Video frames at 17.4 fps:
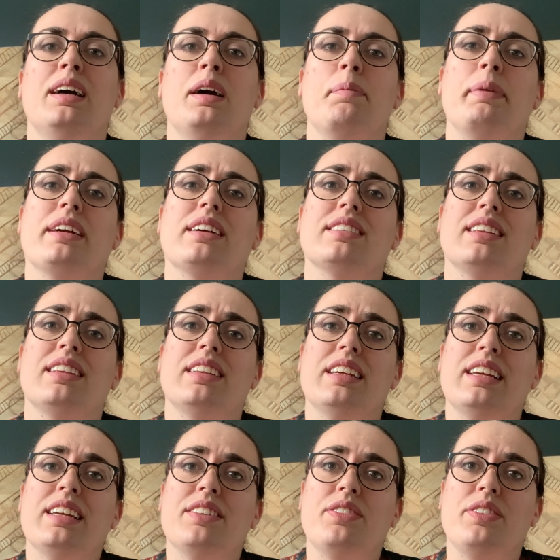because I
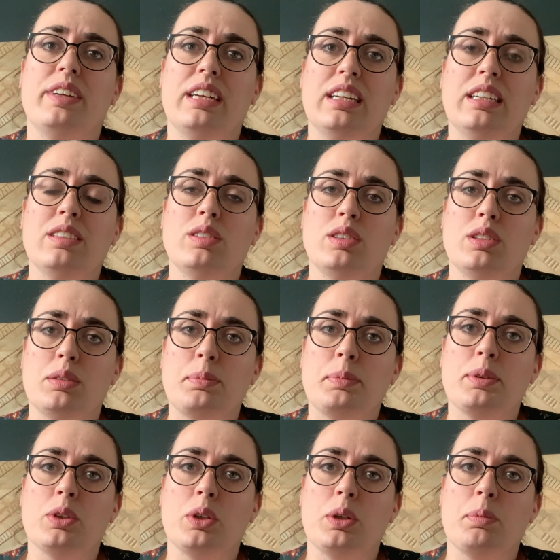think it really
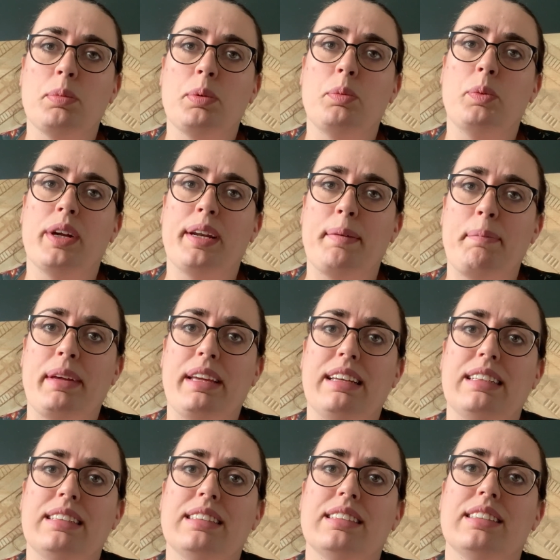sums up what it
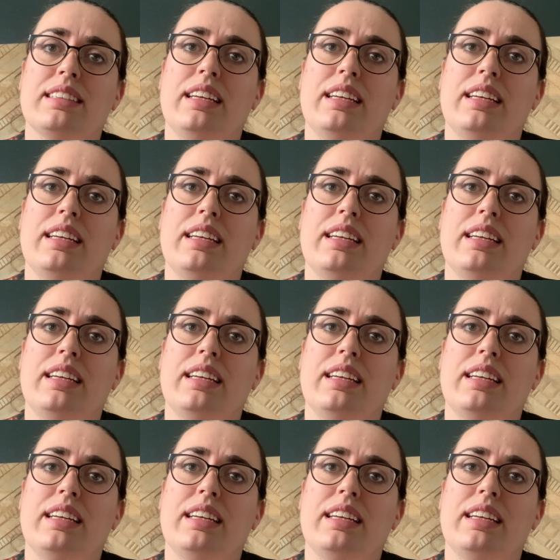means.